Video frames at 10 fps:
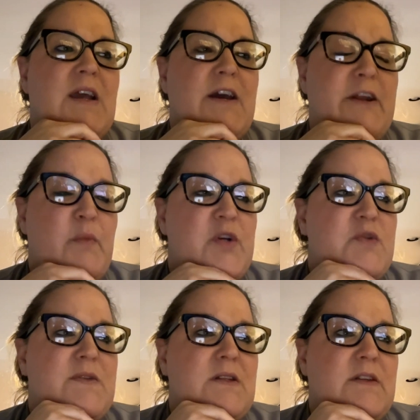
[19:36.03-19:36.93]
and I wish it
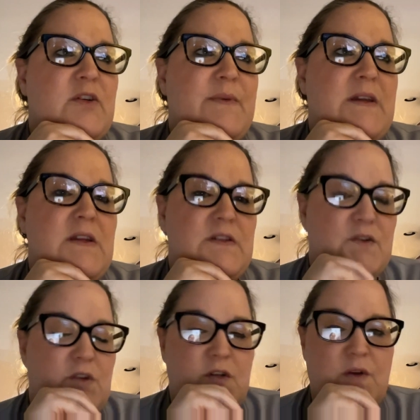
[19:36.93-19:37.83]
was a little bit
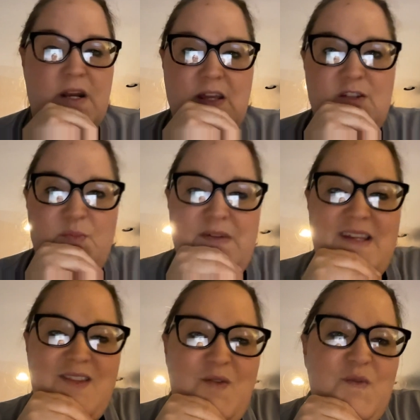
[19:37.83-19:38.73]
easier to try to
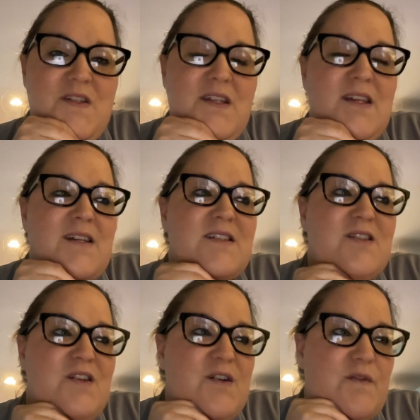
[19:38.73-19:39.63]
explain those things
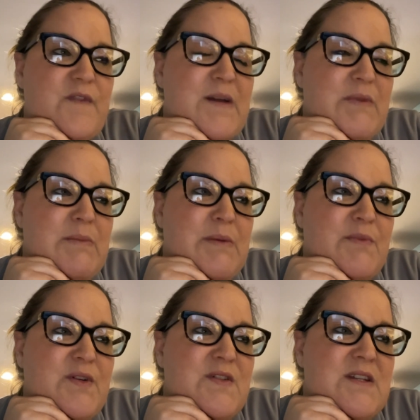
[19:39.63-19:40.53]
to your family
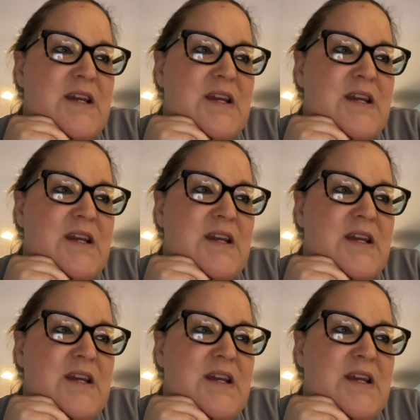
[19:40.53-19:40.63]
members.